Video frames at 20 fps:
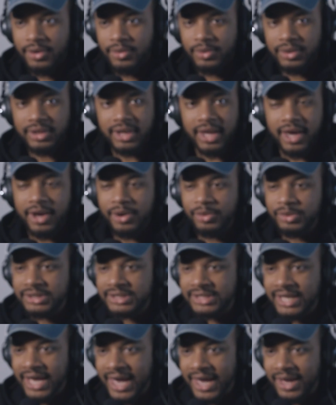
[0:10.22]
What the hell
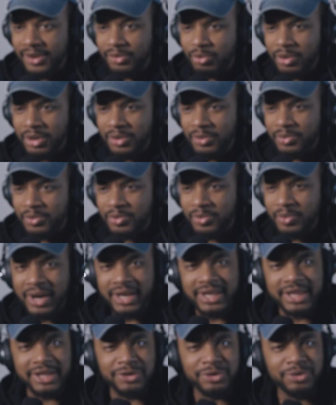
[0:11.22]
was that? What?
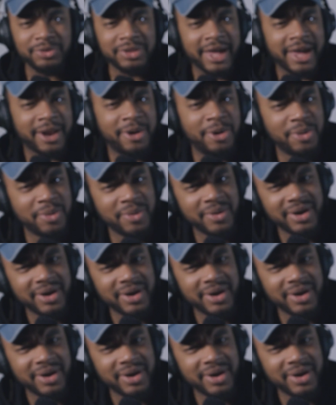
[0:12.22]
Why did he do that?